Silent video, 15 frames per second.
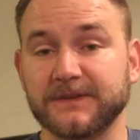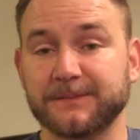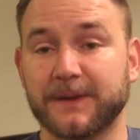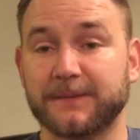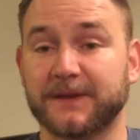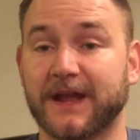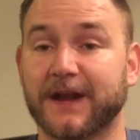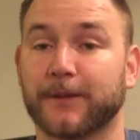
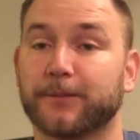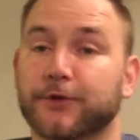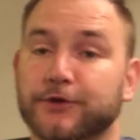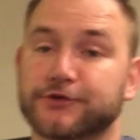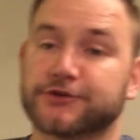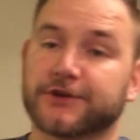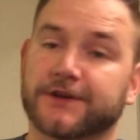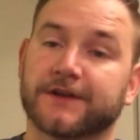maybe kind of
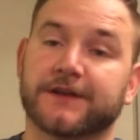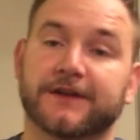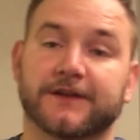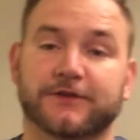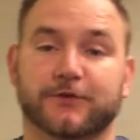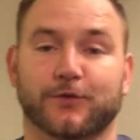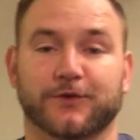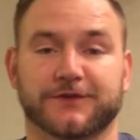push you
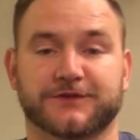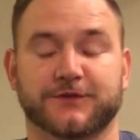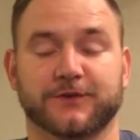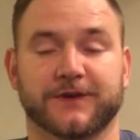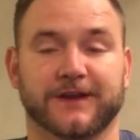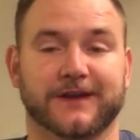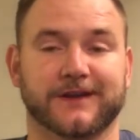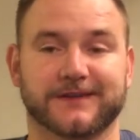towards
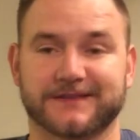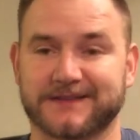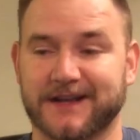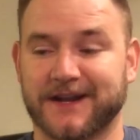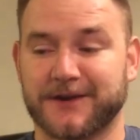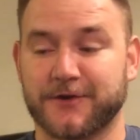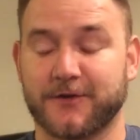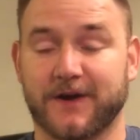doing it because
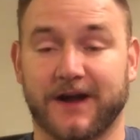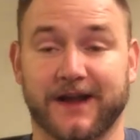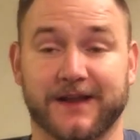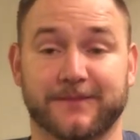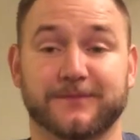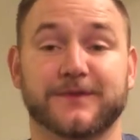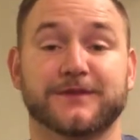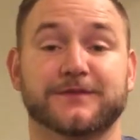I know I
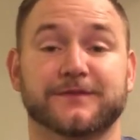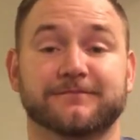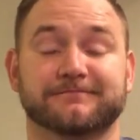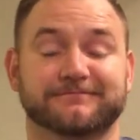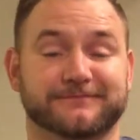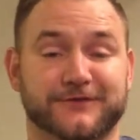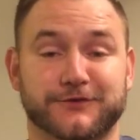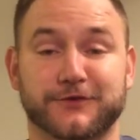am
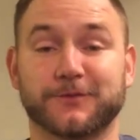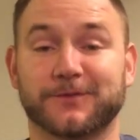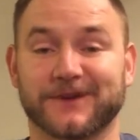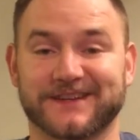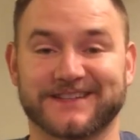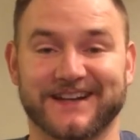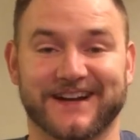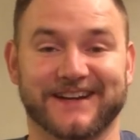super
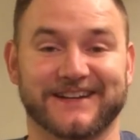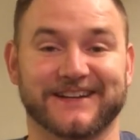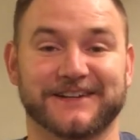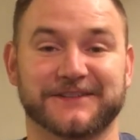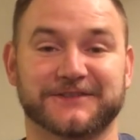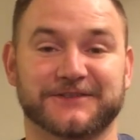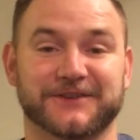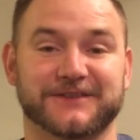excited to get
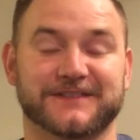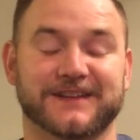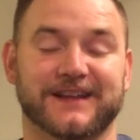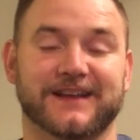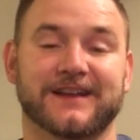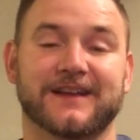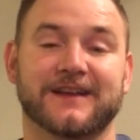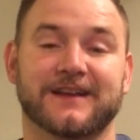to start
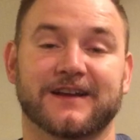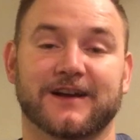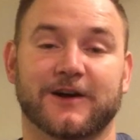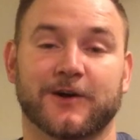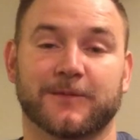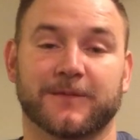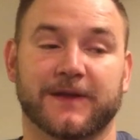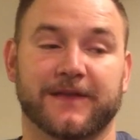today.
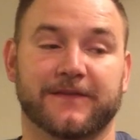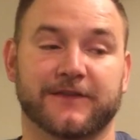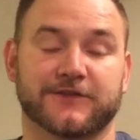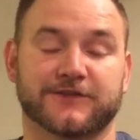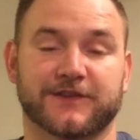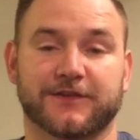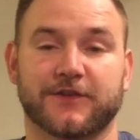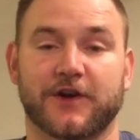Um, and
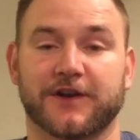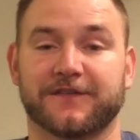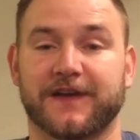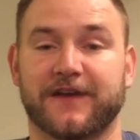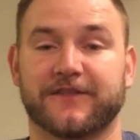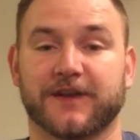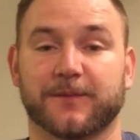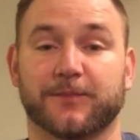just the thought of
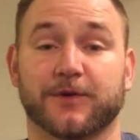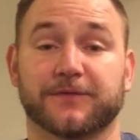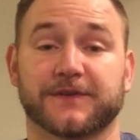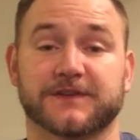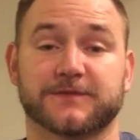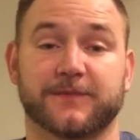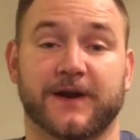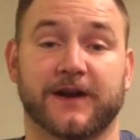having a
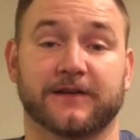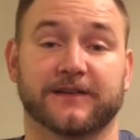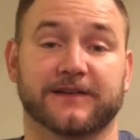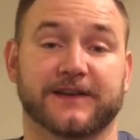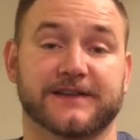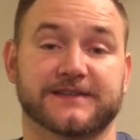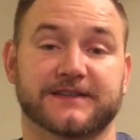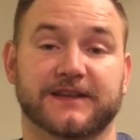perfect smile in
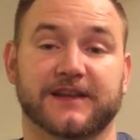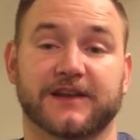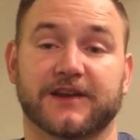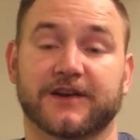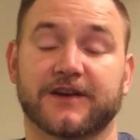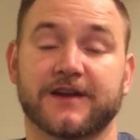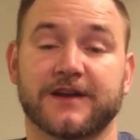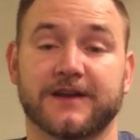less than a
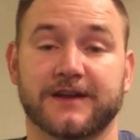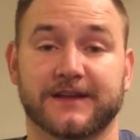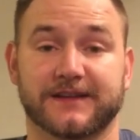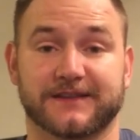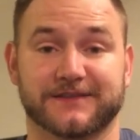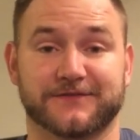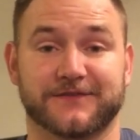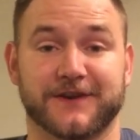year
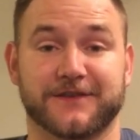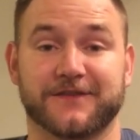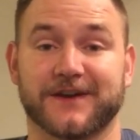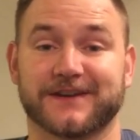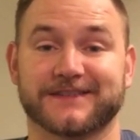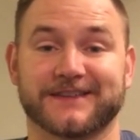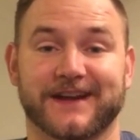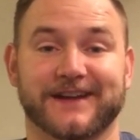is very, very
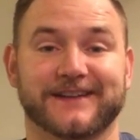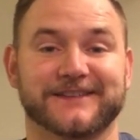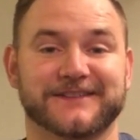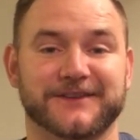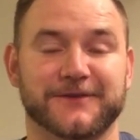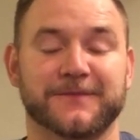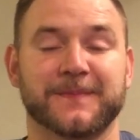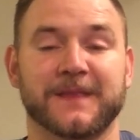exciting.
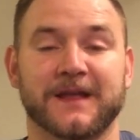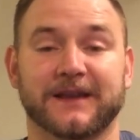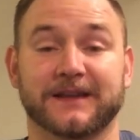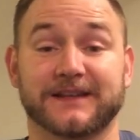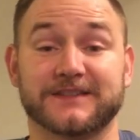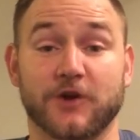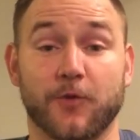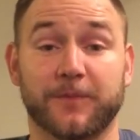So
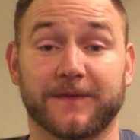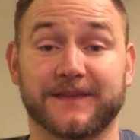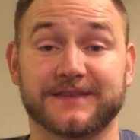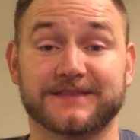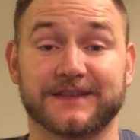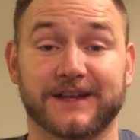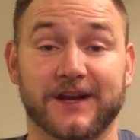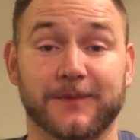let's open
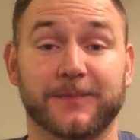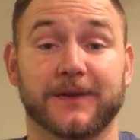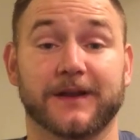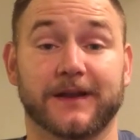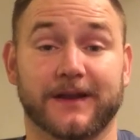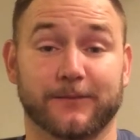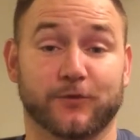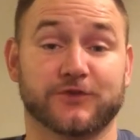this thing up
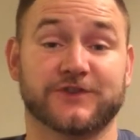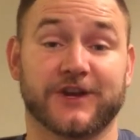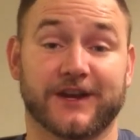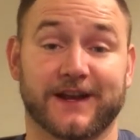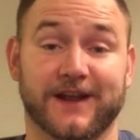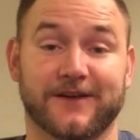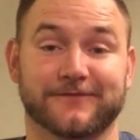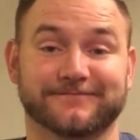and we'll
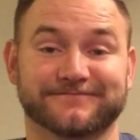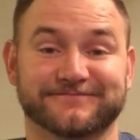check it out.